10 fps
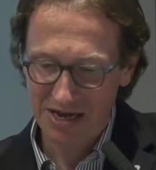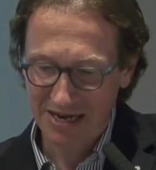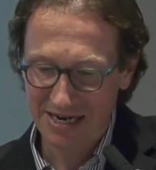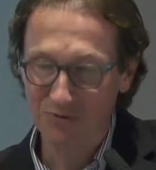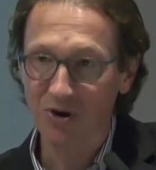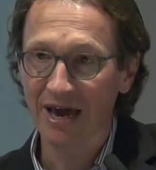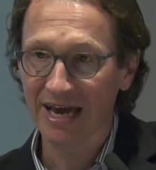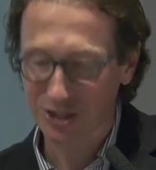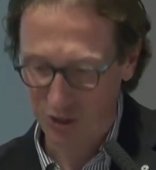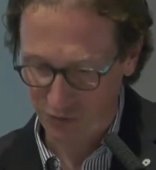in our
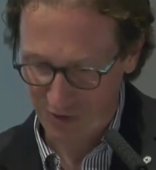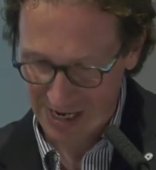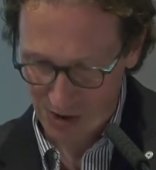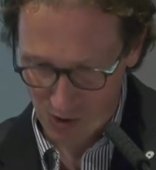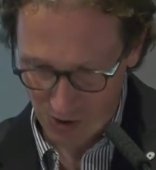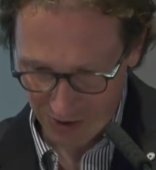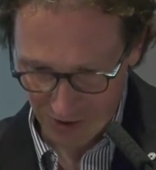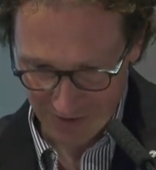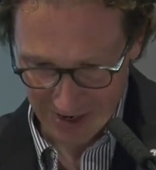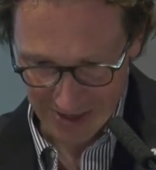age of
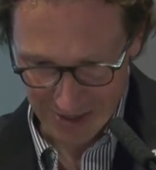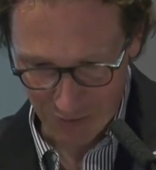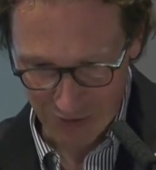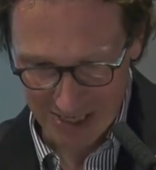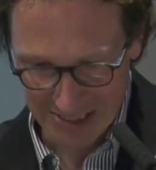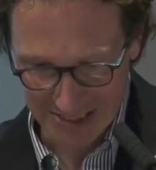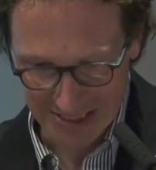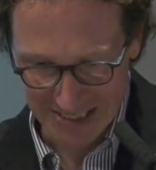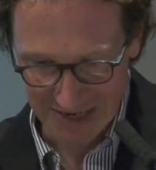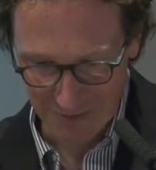reorder, where the present
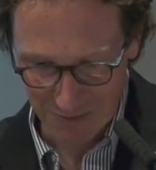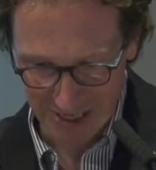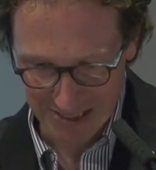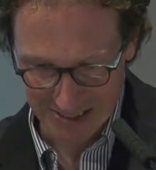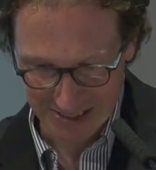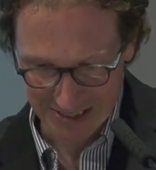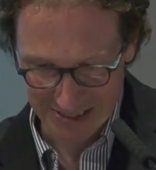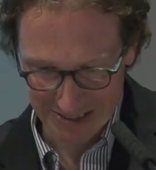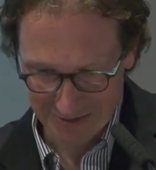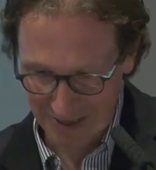is never present,